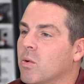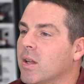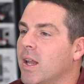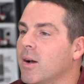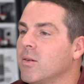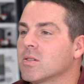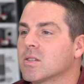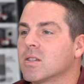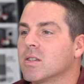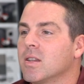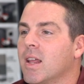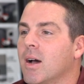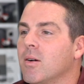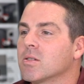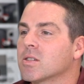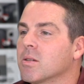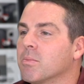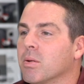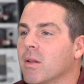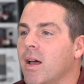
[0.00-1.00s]
Well, that
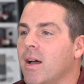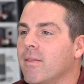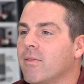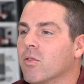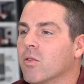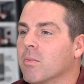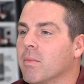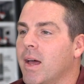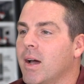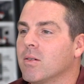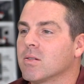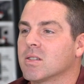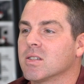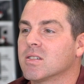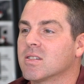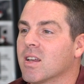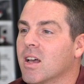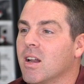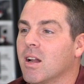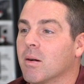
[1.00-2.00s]
was the platform. That was the
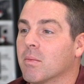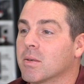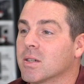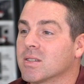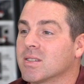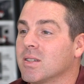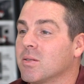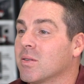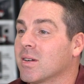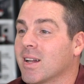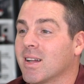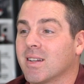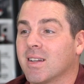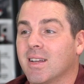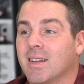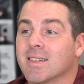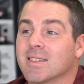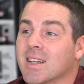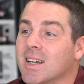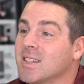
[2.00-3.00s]
setup. Because see, what I
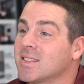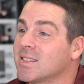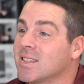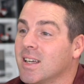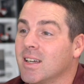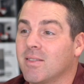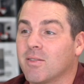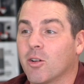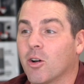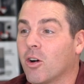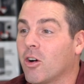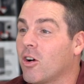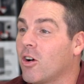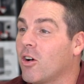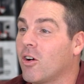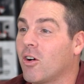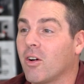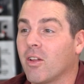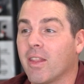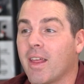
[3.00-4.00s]
did is I saved
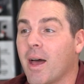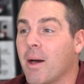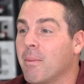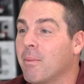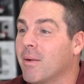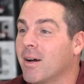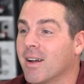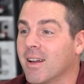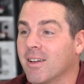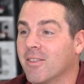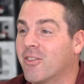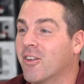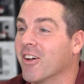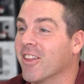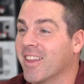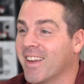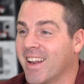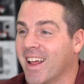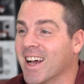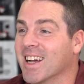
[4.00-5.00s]
all that money for
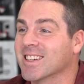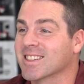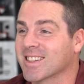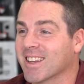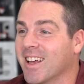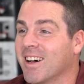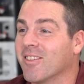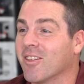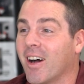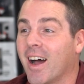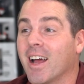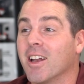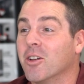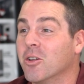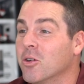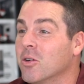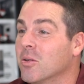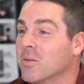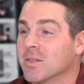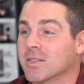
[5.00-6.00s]
the next level. I
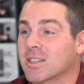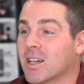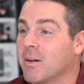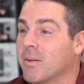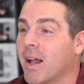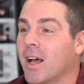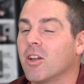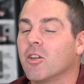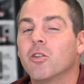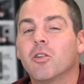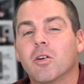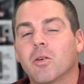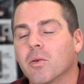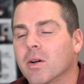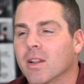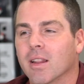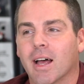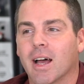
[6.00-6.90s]
knew it was coming. I knew it wouldn't